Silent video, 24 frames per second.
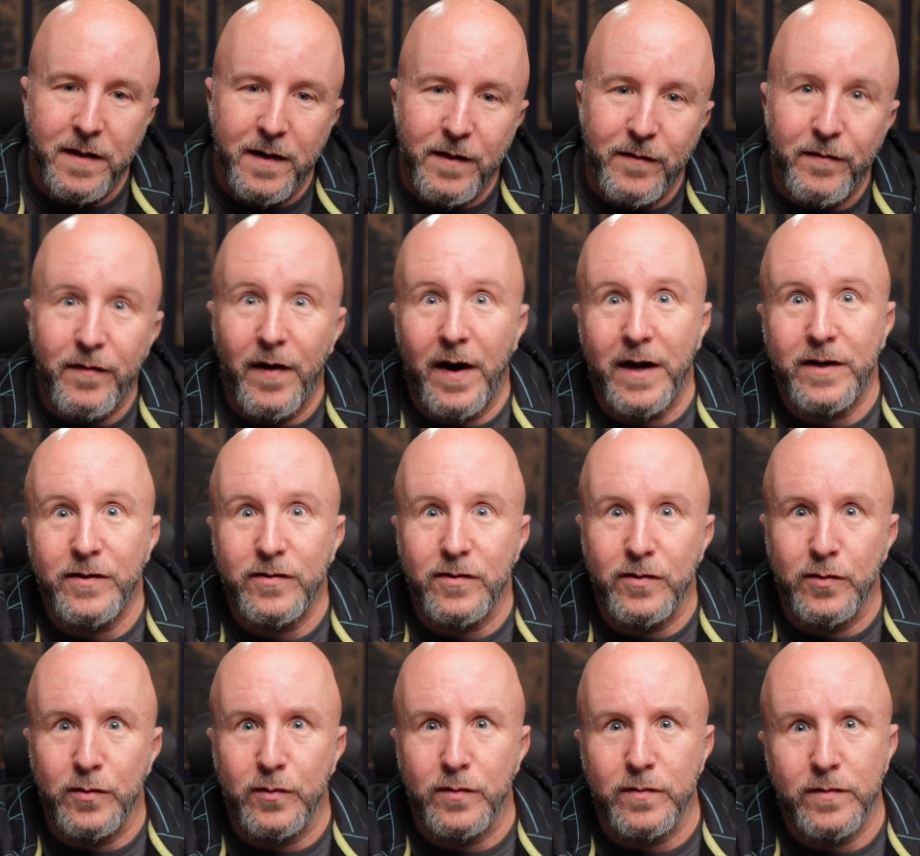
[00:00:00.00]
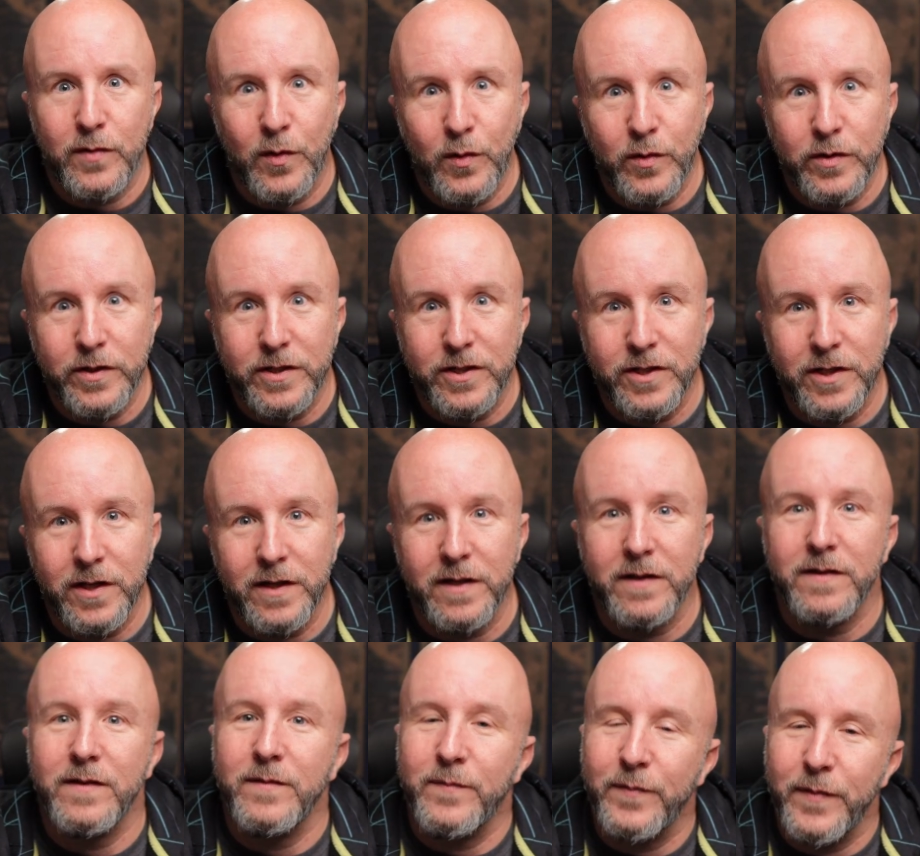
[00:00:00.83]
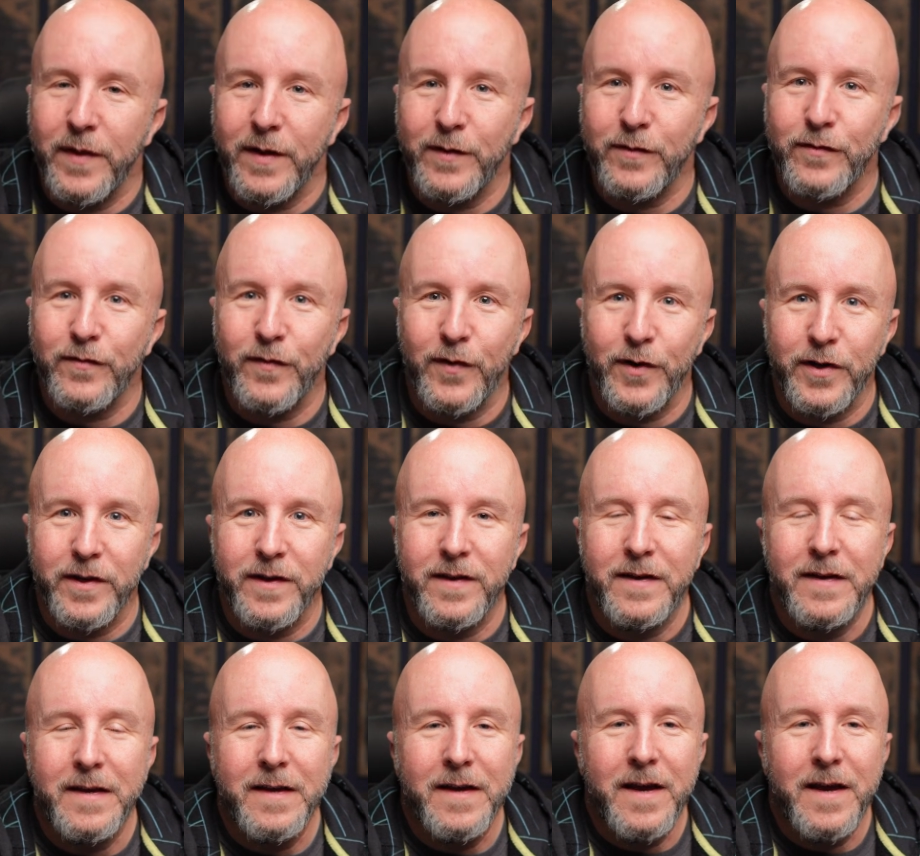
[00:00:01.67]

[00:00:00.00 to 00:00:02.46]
Fox News, holy shit, that was funny.